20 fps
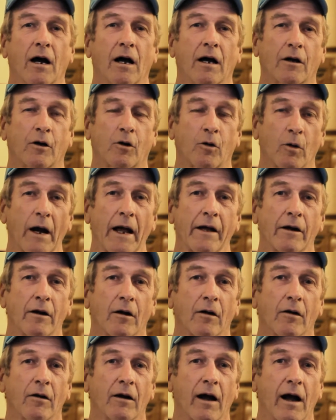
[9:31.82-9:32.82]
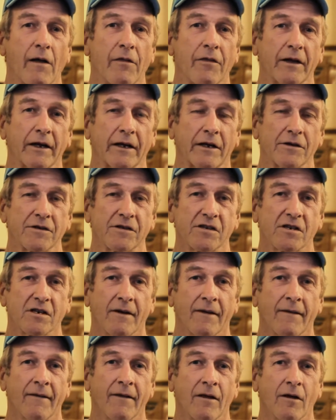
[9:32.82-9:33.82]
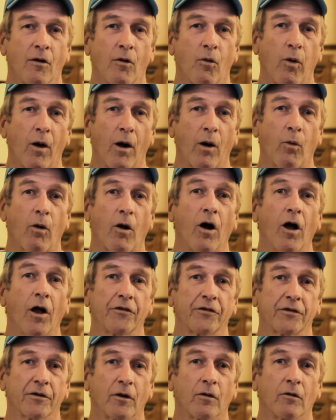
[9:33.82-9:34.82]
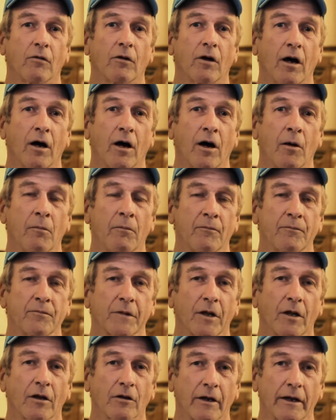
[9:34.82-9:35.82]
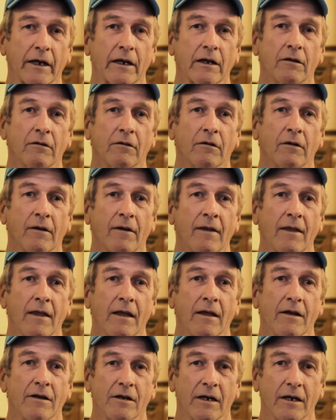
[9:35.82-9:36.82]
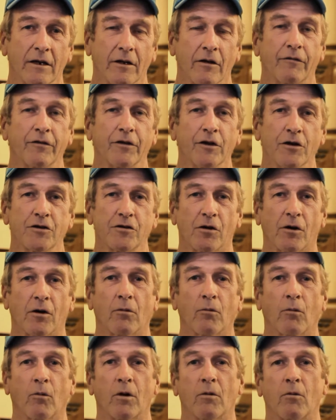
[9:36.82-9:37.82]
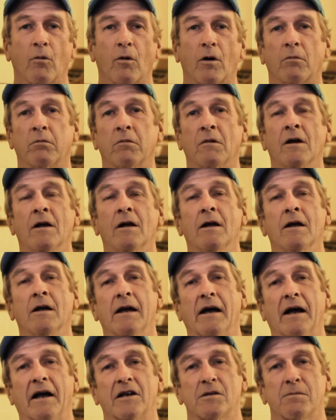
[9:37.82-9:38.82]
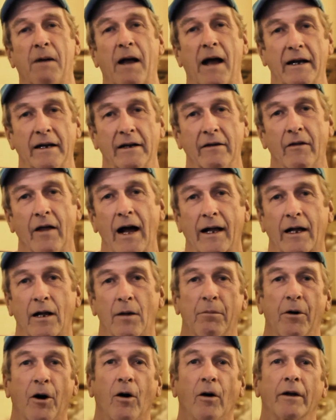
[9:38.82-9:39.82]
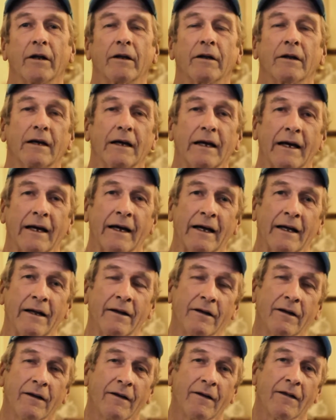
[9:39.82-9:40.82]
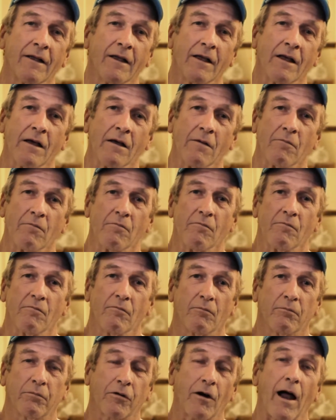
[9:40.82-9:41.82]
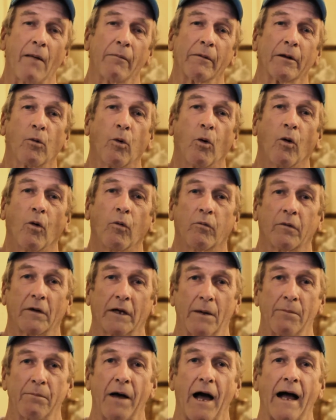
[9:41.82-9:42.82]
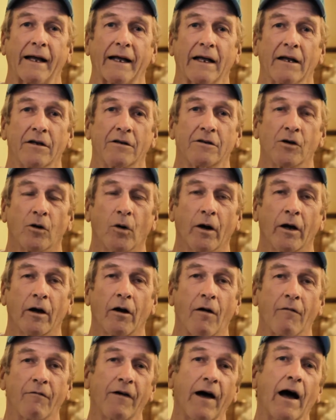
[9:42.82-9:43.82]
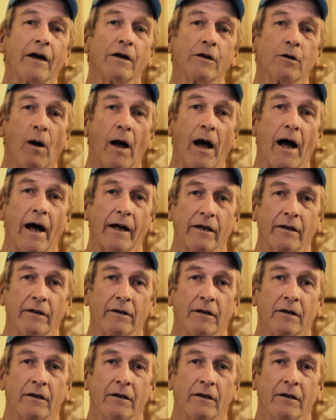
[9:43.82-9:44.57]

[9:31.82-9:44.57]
creator, I think, is where we're also looking in the future. We're expanding that component, and probably we'll get back into doing our value added.